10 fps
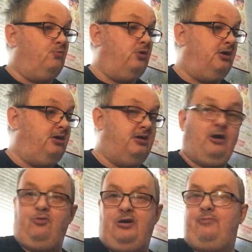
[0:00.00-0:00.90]
where, you
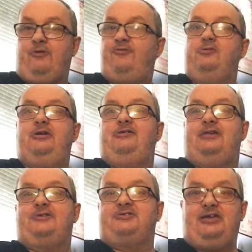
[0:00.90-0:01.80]
know, I'm a fully
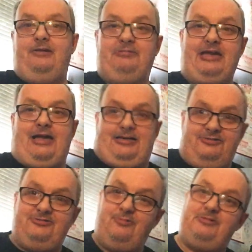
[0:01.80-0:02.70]
landscape
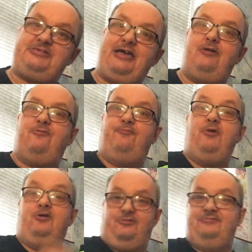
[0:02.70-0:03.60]
gardener myself.
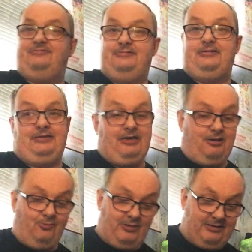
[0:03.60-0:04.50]
But,
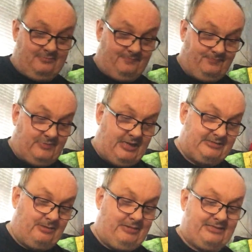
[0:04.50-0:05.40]
yeah, I mean, I
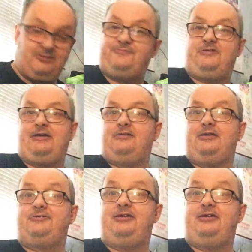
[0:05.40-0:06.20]
take my hat off to that lad.